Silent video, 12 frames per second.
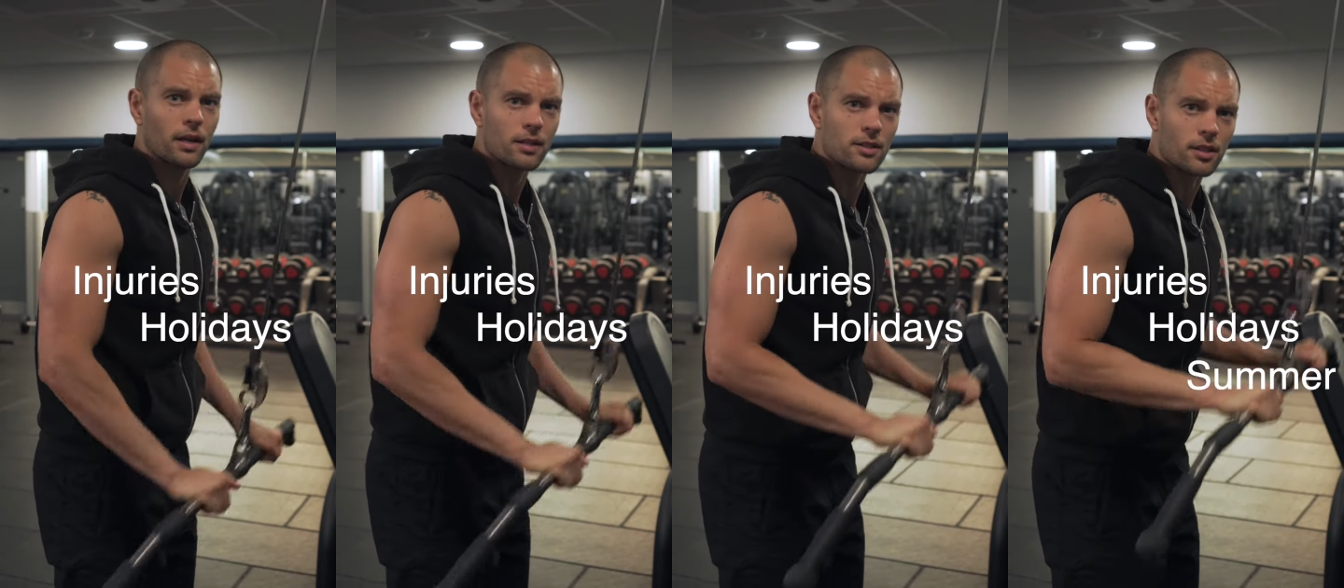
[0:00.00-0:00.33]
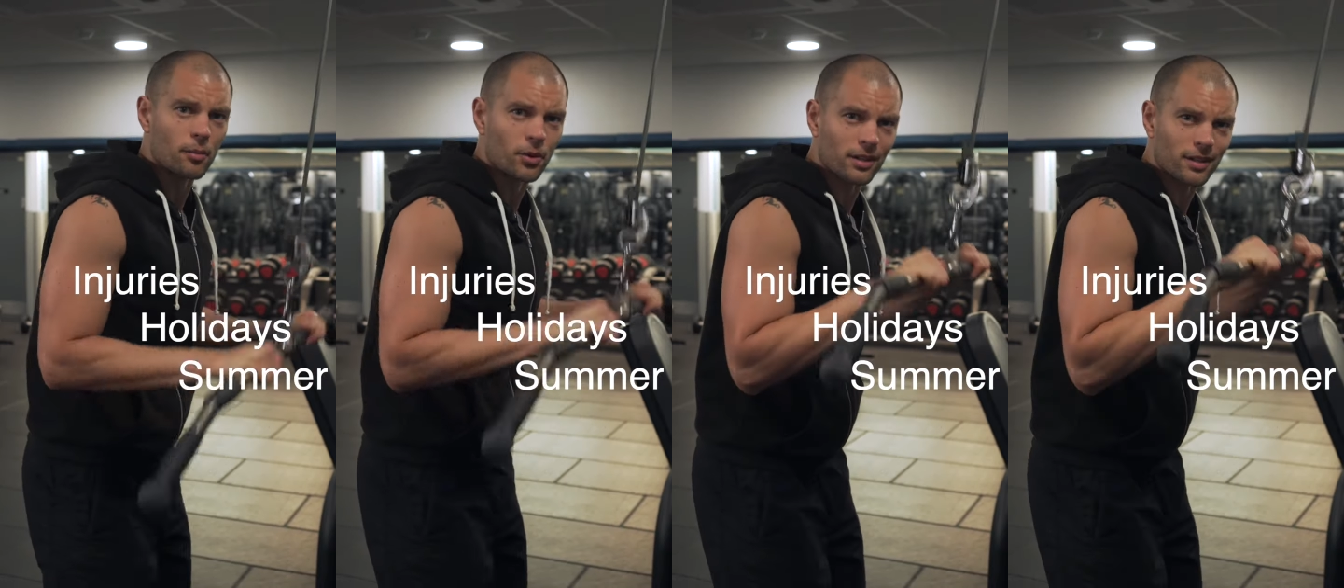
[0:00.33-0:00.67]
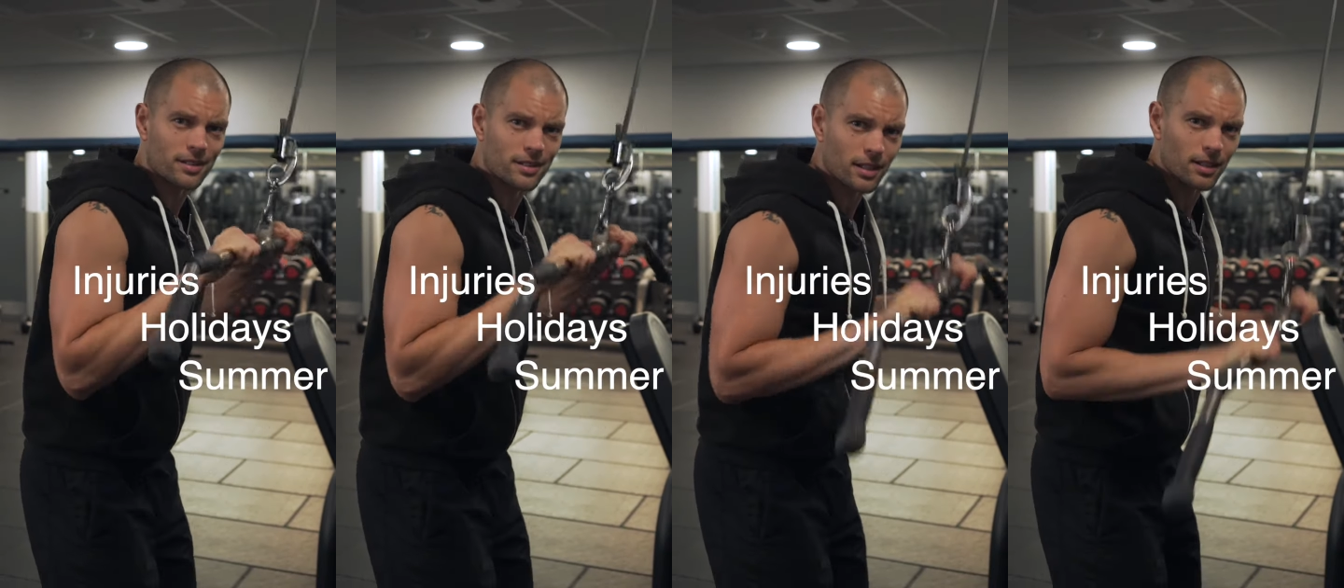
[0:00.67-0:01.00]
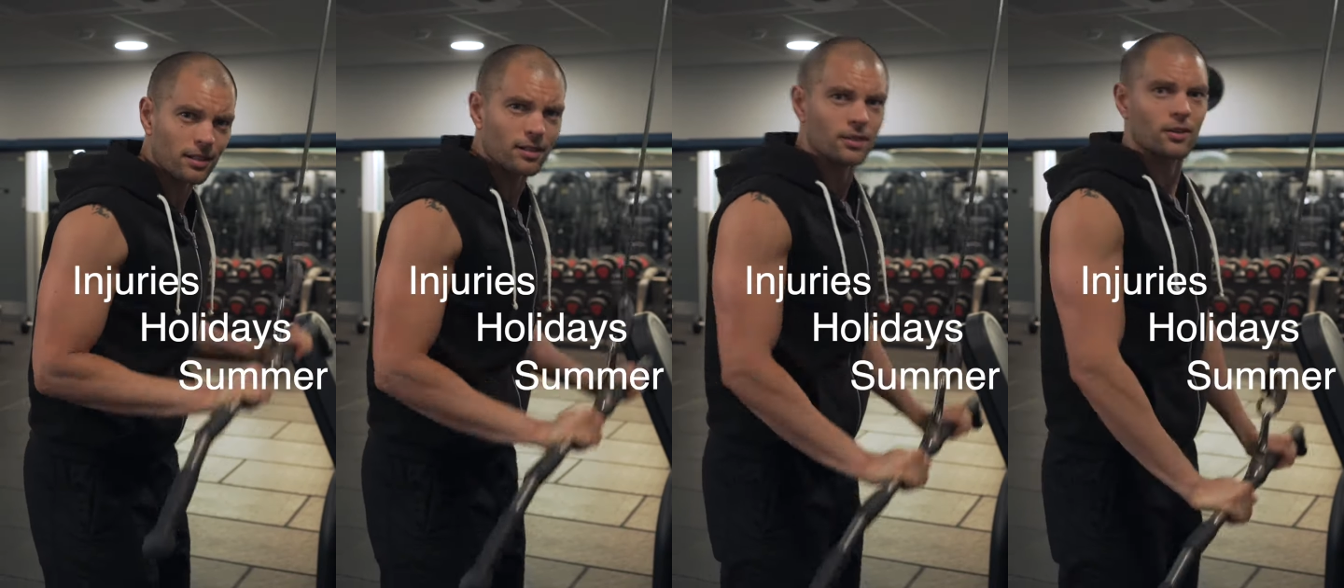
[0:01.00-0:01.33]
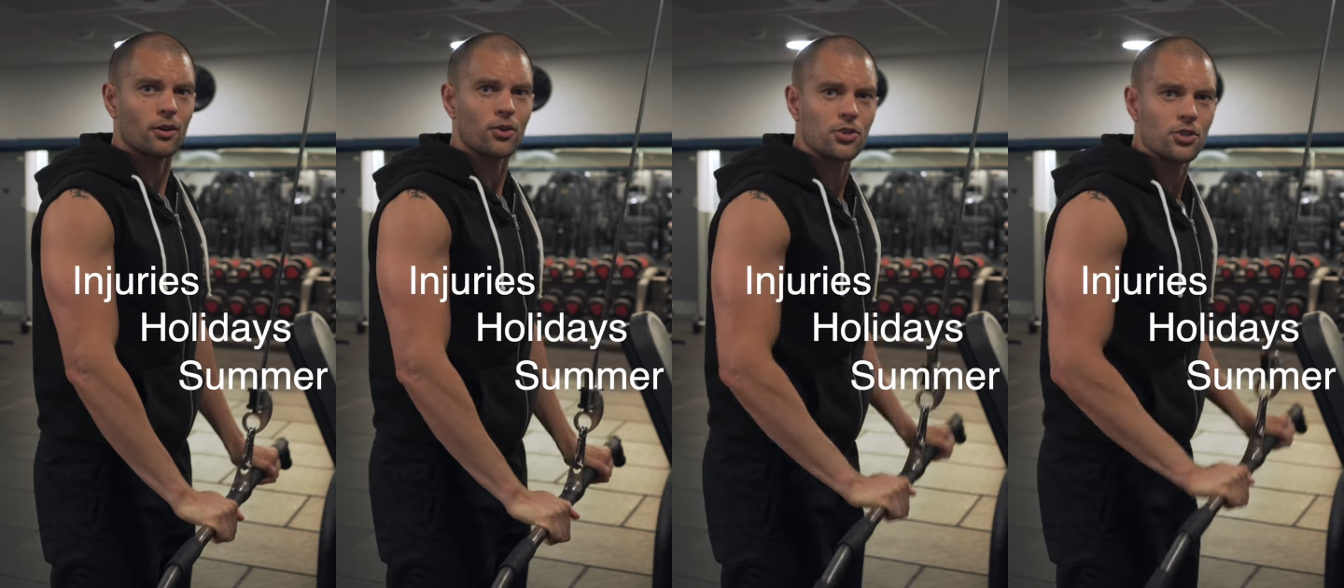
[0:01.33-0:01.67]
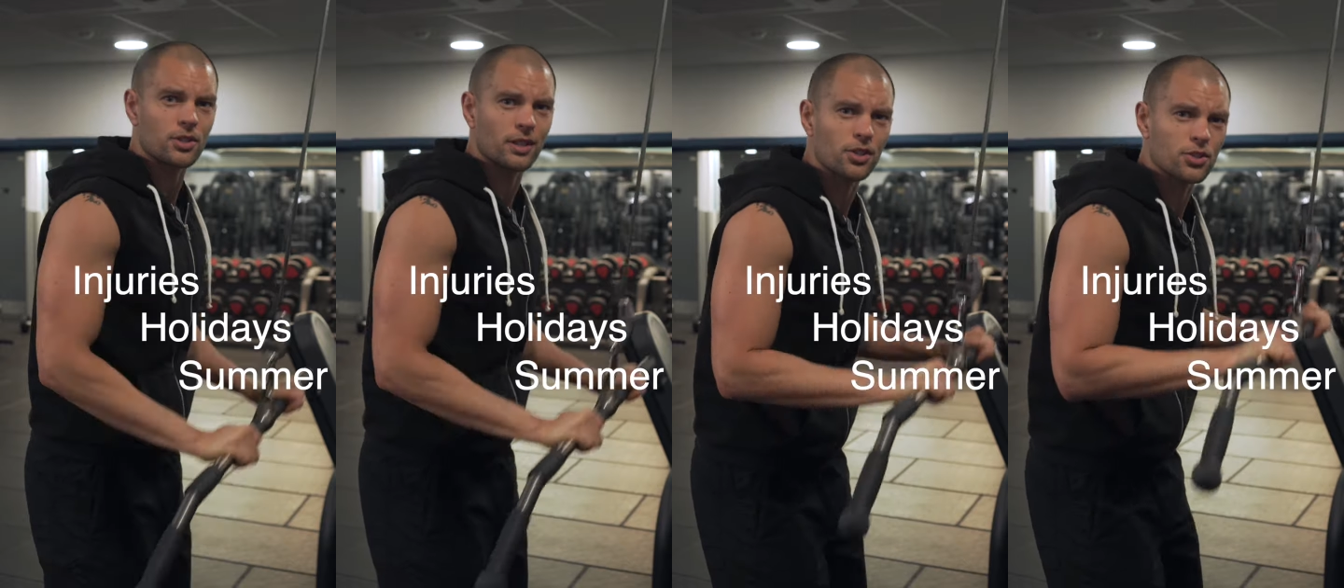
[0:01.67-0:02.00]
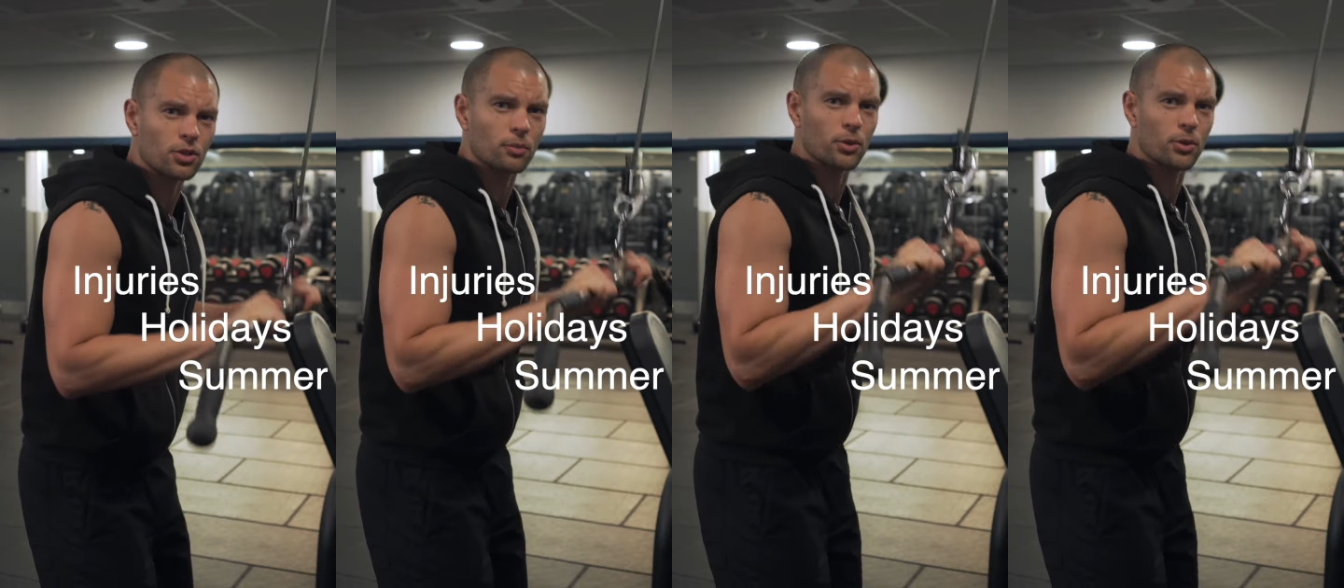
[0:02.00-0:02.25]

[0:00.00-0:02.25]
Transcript: summer kicks in, or just initial